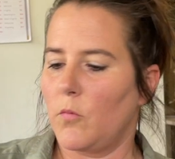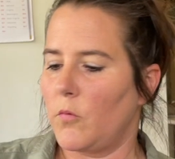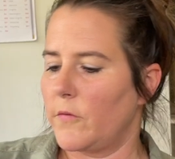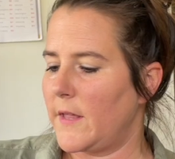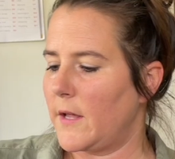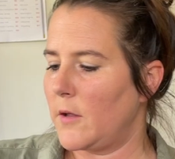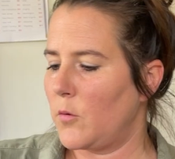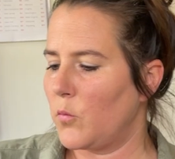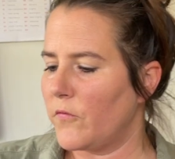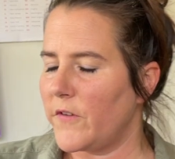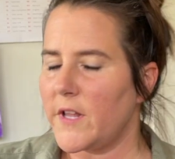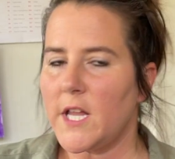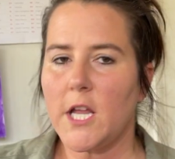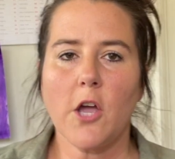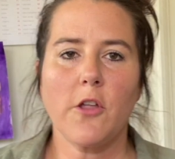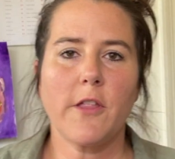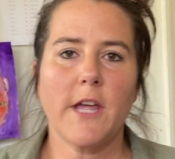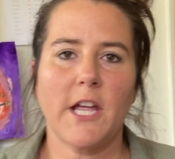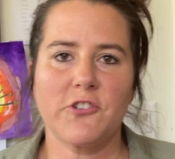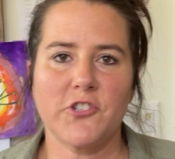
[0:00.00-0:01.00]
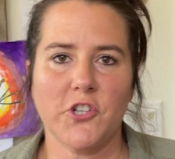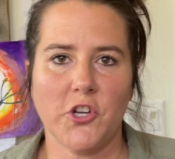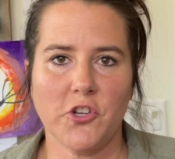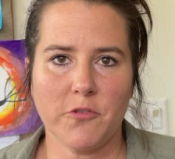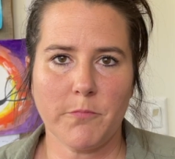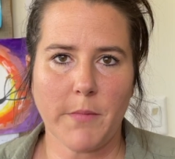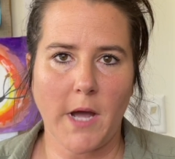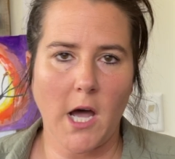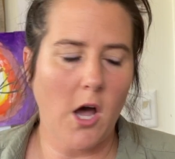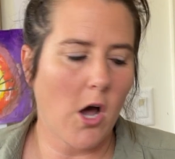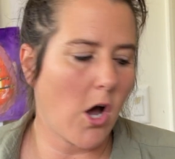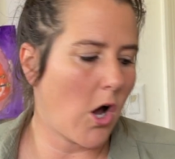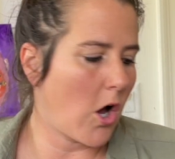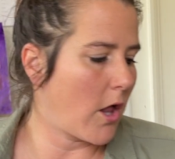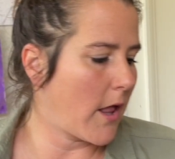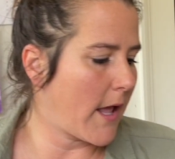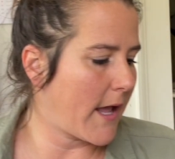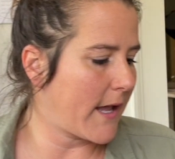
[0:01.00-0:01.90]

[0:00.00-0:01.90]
The video that I showed you in my haul,